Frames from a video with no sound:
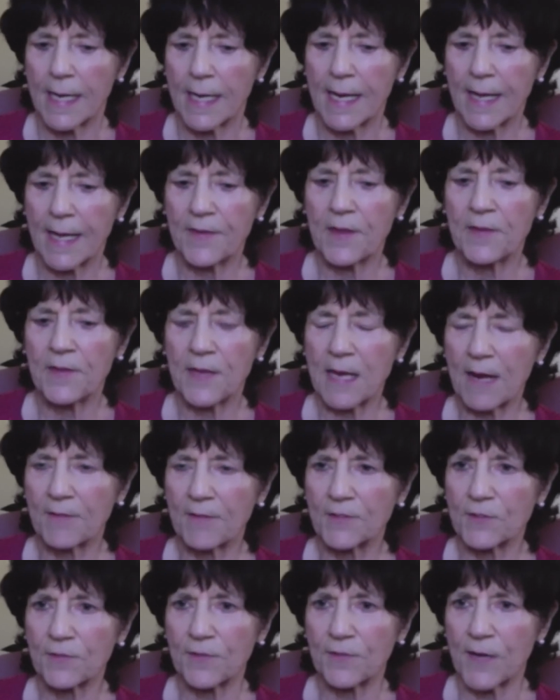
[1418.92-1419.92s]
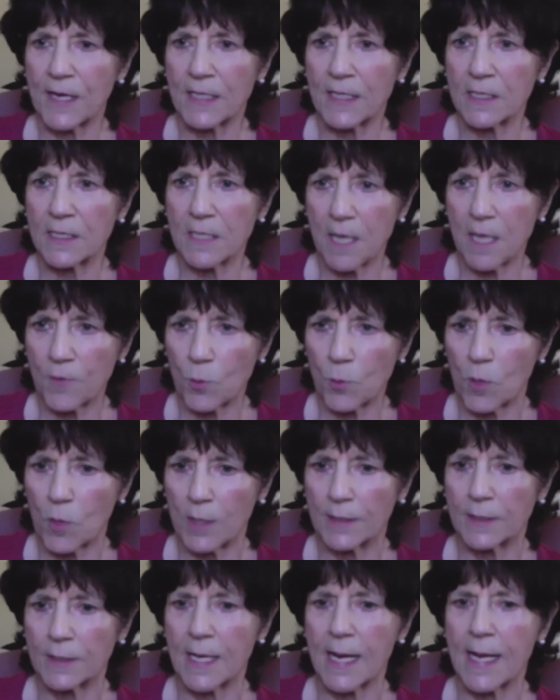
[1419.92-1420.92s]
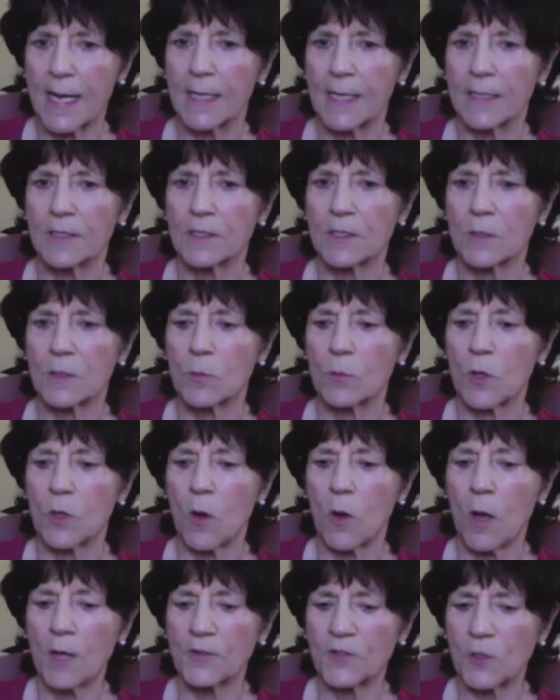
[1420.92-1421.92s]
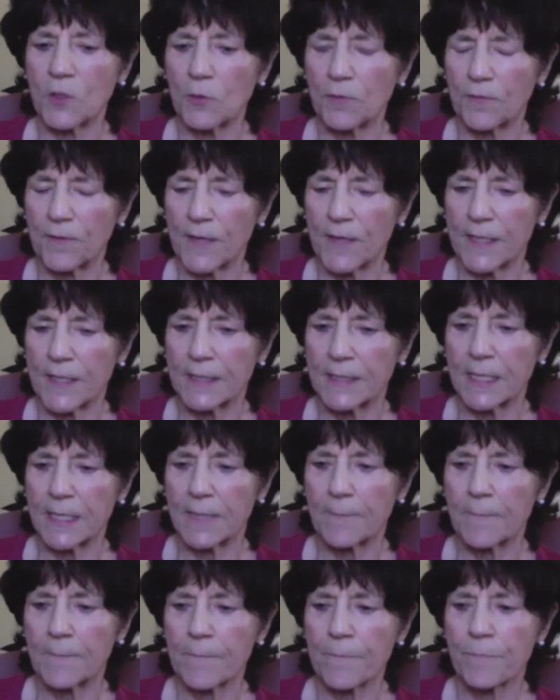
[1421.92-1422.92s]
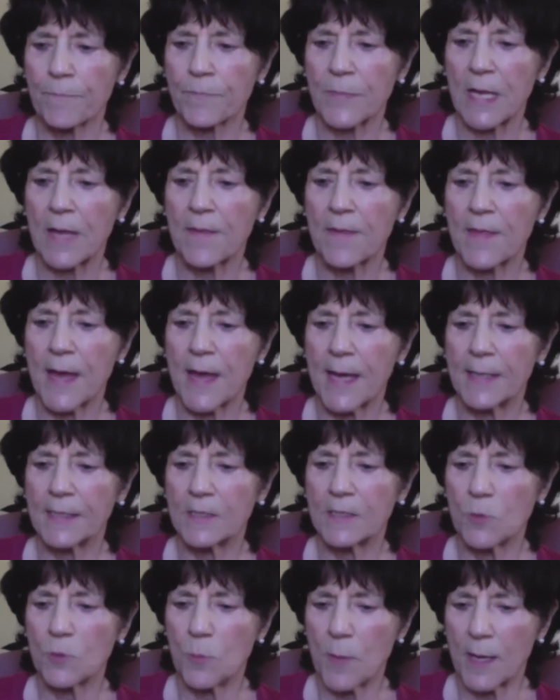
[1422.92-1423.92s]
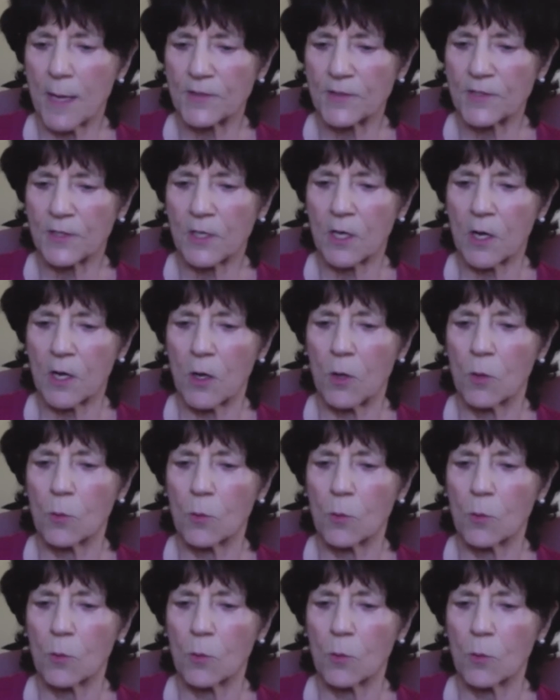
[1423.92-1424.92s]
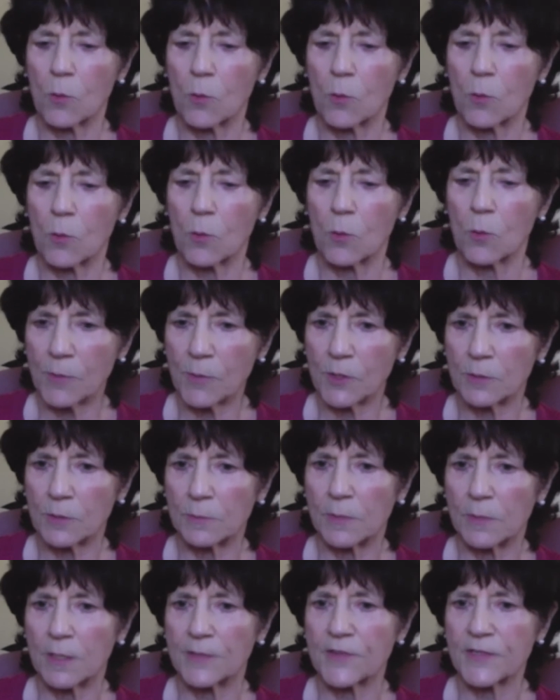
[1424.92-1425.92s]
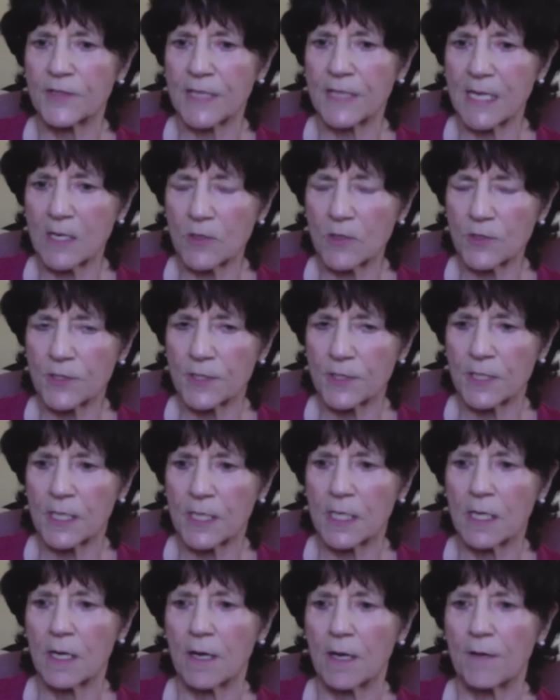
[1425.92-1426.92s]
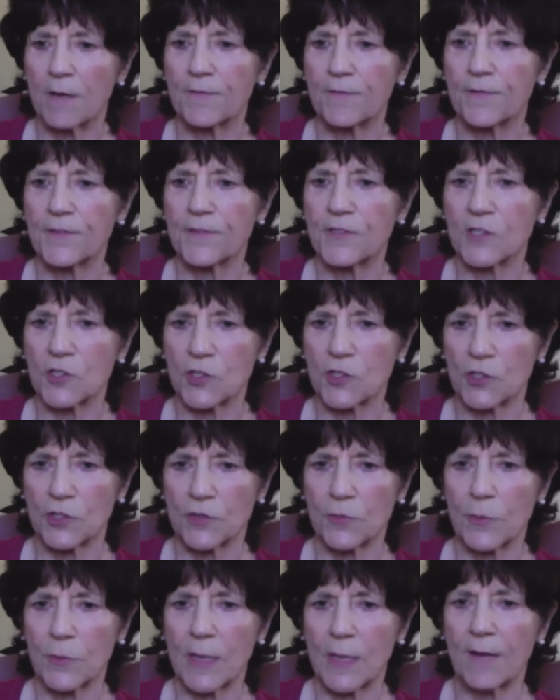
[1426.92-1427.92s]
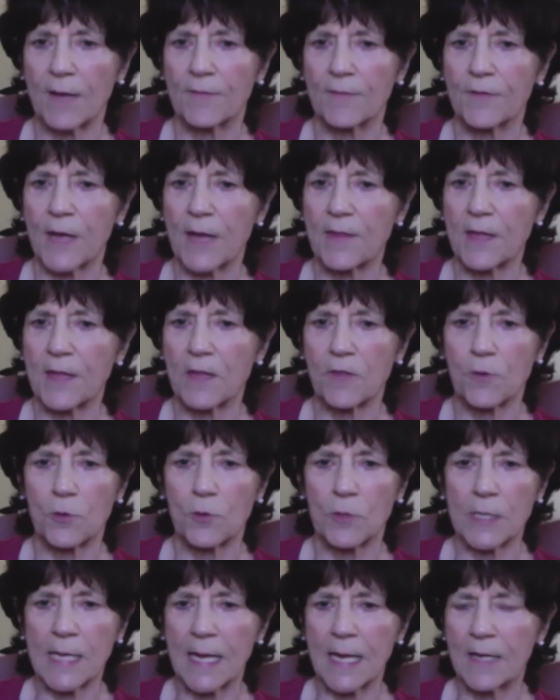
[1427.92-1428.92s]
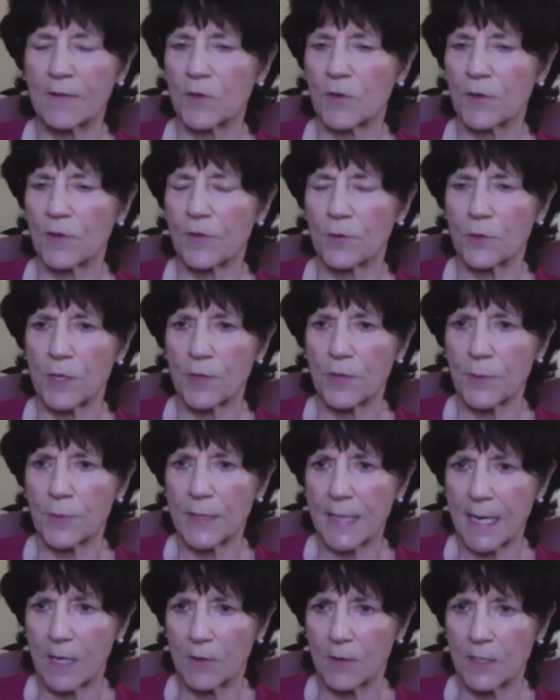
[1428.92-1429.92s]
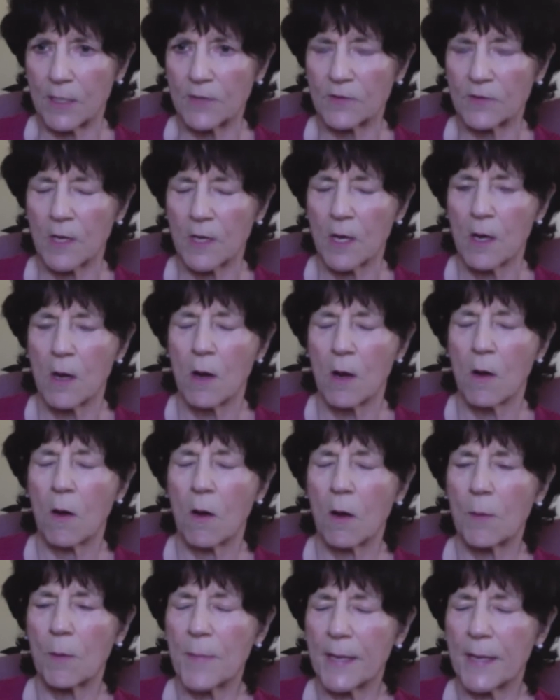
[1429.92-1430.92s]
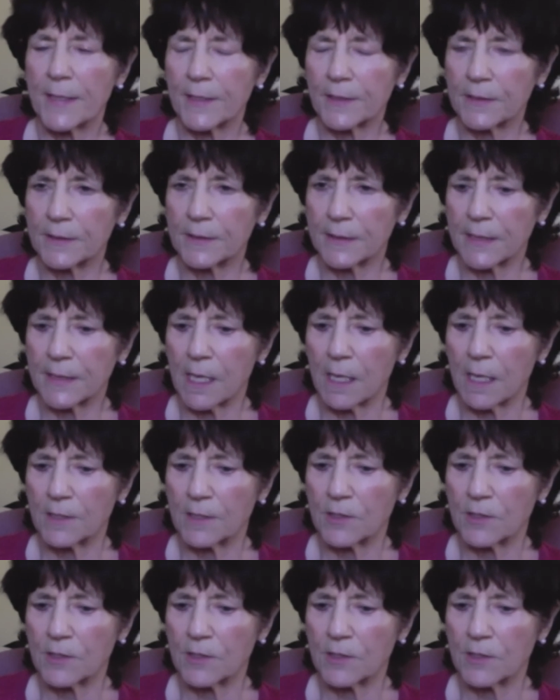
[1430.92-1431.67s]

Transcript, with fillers: and then they have to find another one. And we're also finding that in New Mexico we have a problem of scarcity of physicians. We have I think 30 out of our 33 counties are medically uh,